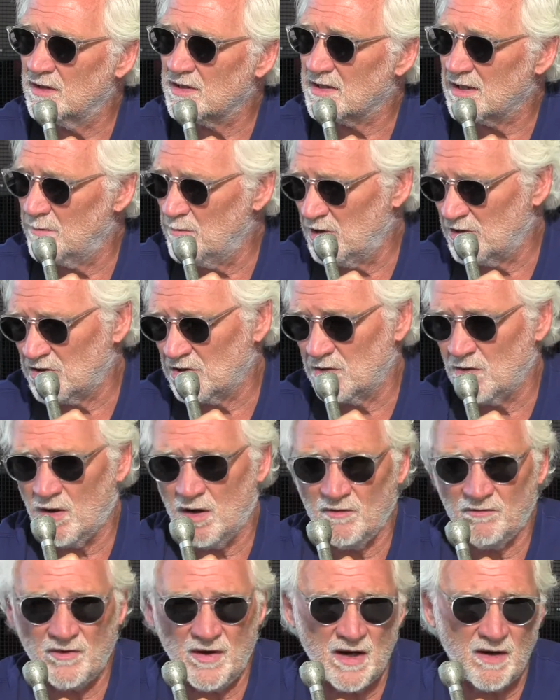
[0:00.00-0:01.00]
As I mentioned
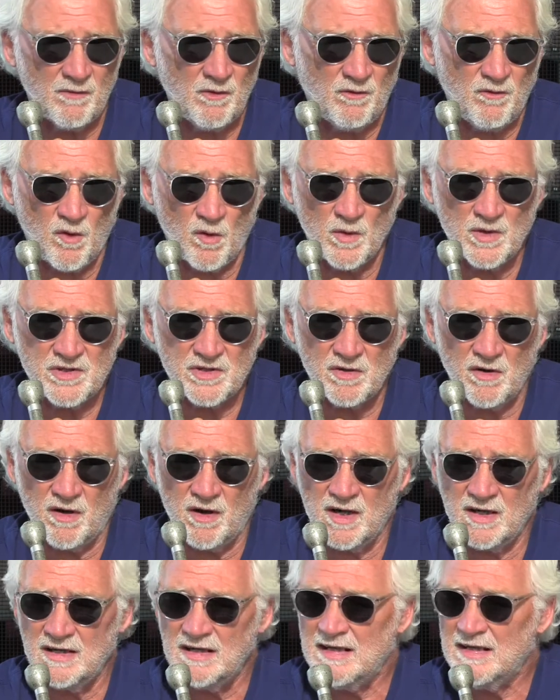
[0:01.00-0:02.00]
off air before we
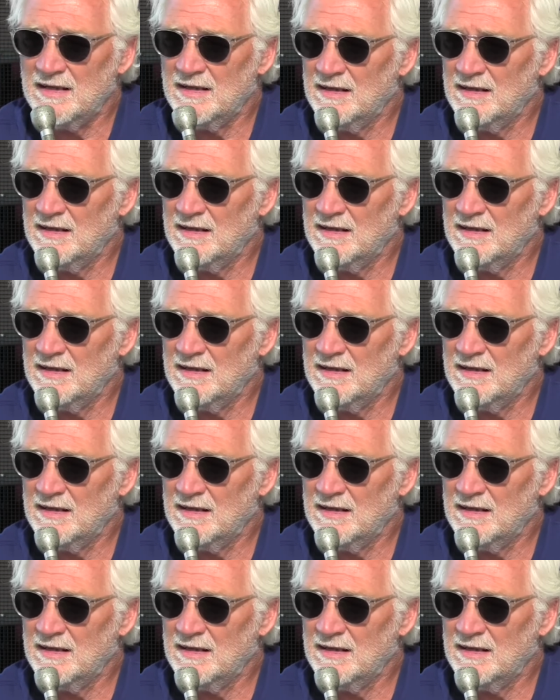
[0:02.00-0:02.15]
started,